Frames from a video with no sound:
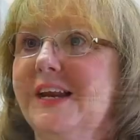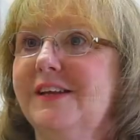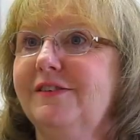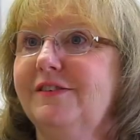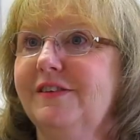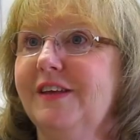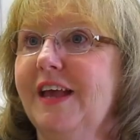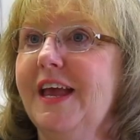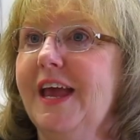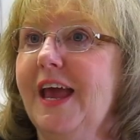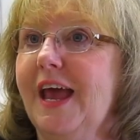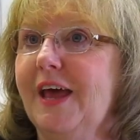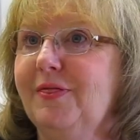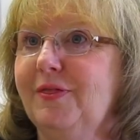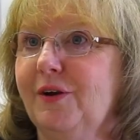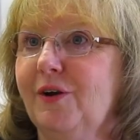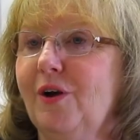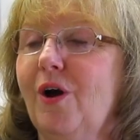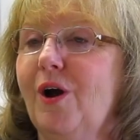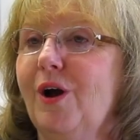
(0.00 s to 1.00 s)
is at
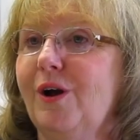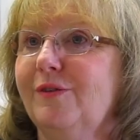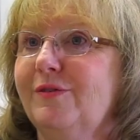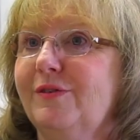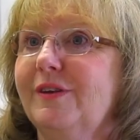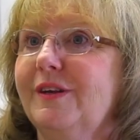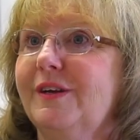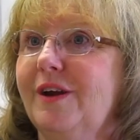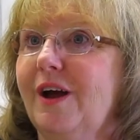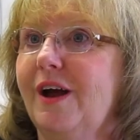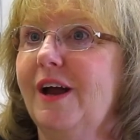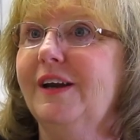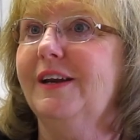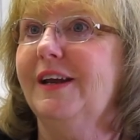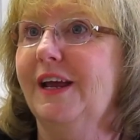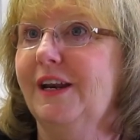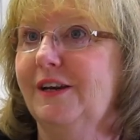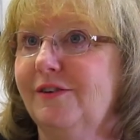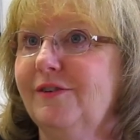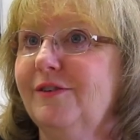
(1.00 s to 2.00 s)
their hearts and not
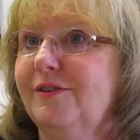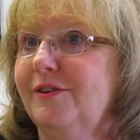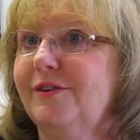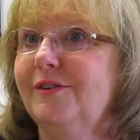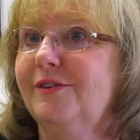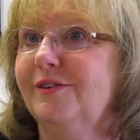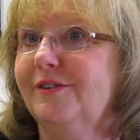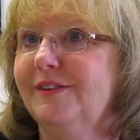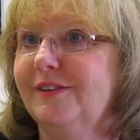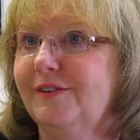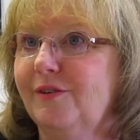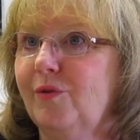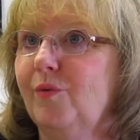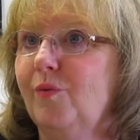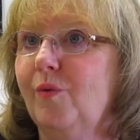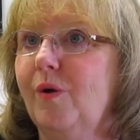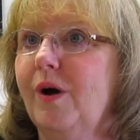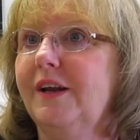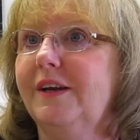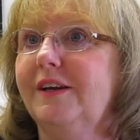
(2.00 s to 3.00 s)
at
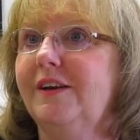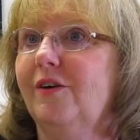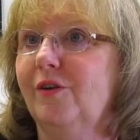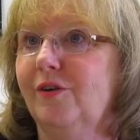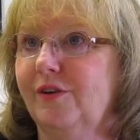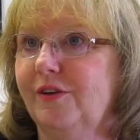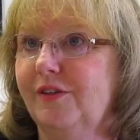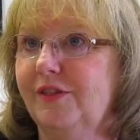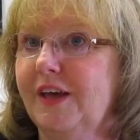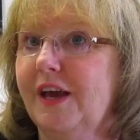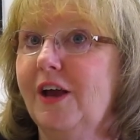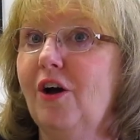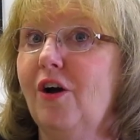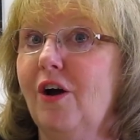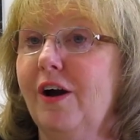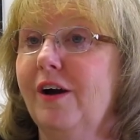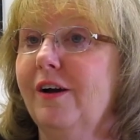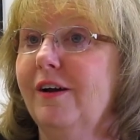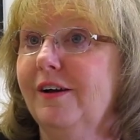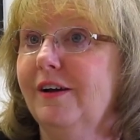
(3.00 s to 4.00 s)
what they are,